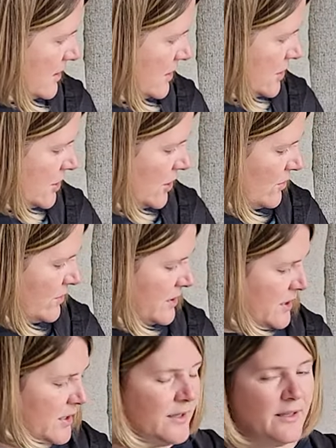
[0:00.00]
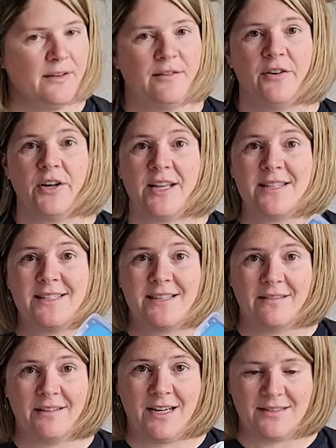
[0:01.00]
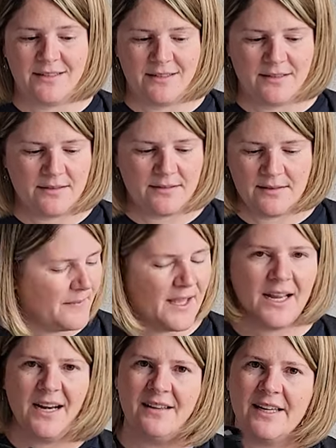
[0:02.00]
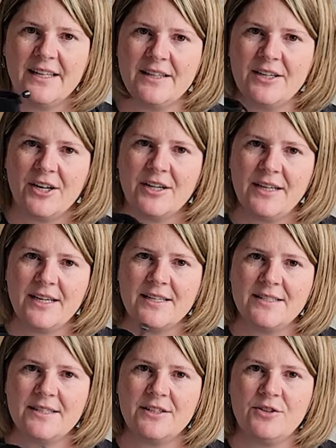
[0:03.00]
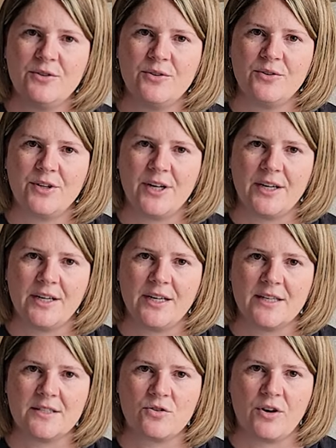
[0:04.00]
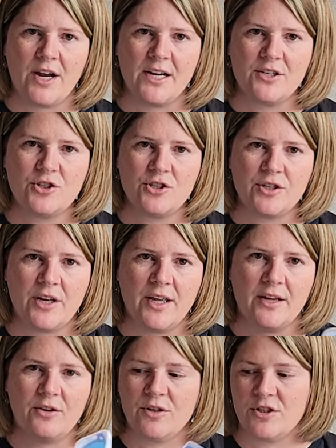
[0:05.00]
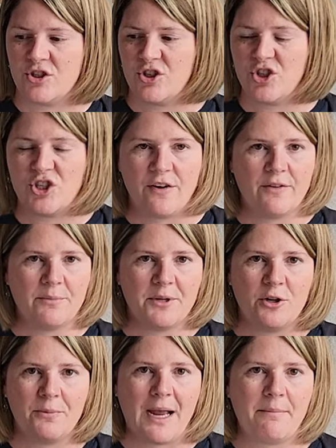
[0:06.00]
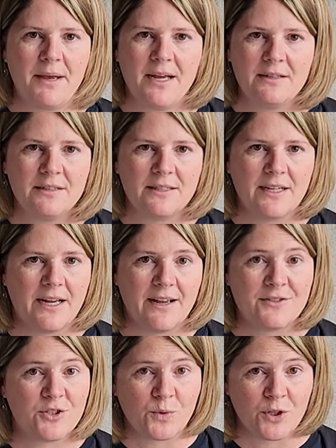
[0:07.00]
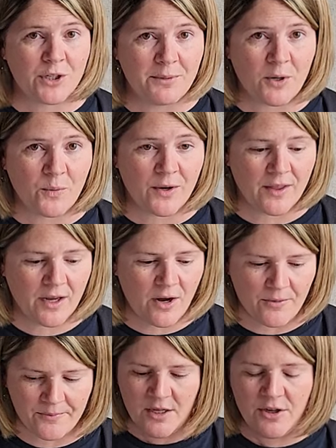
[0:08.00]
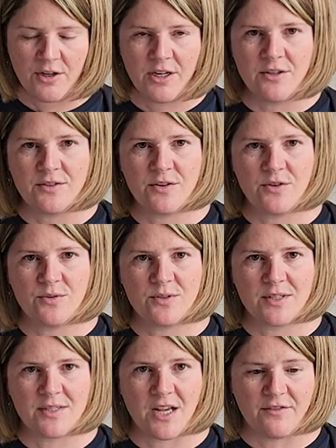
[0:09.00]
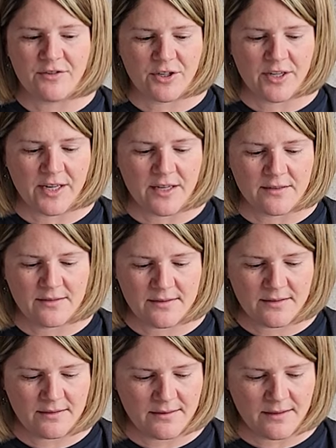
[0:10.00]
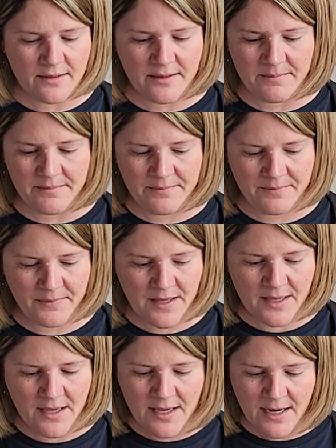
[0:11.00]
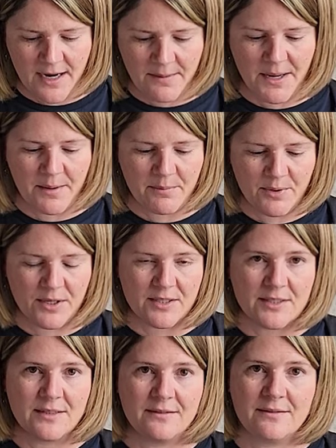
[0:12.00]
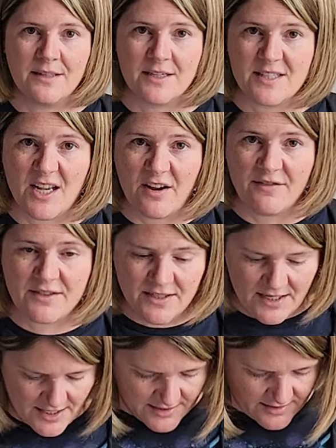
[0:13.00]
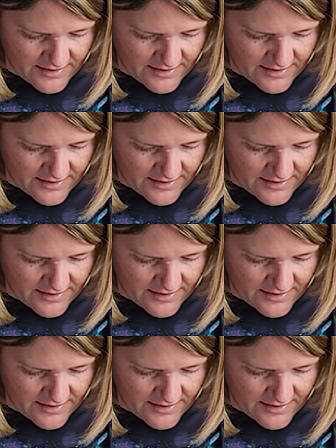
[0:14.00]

Don't forget sunglasses. I kind of like the hard case, then you know they're not gonna get scratched and you can just shove them in your backpack and not have to worry about where they go. You can also use a softer case. I might put a soft case